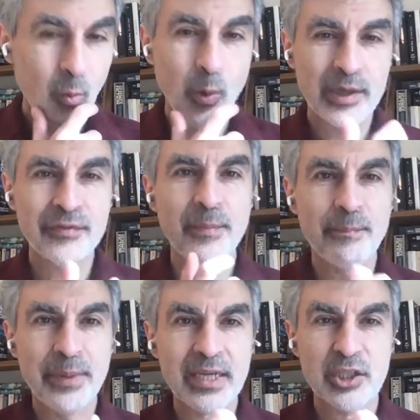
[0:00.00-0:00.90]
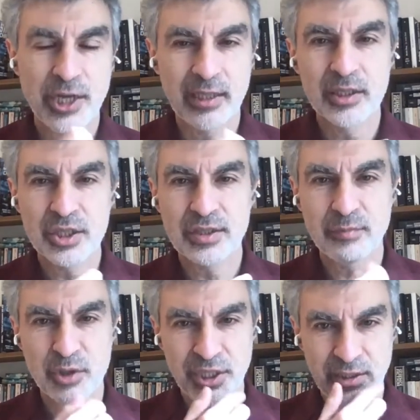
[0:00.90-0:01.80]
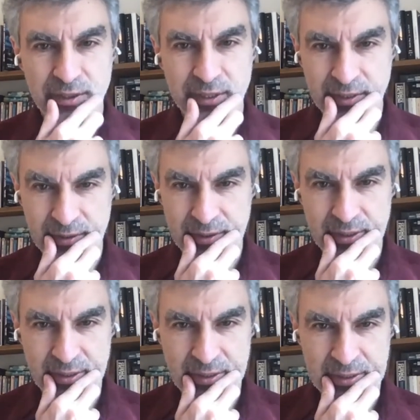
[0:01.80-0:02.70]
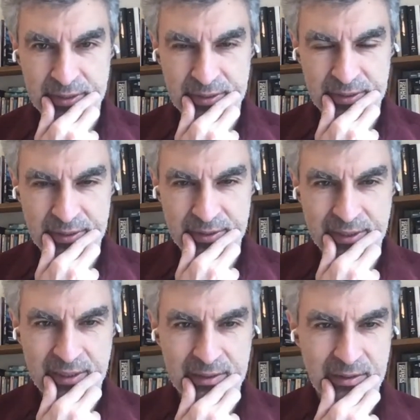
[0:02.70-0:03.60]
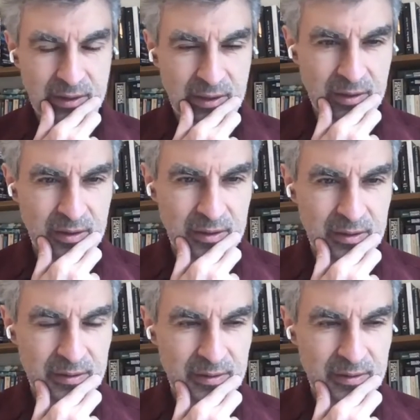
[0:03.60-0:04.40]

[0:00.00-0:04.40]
one of the big challenges of machine learning uh, that uh,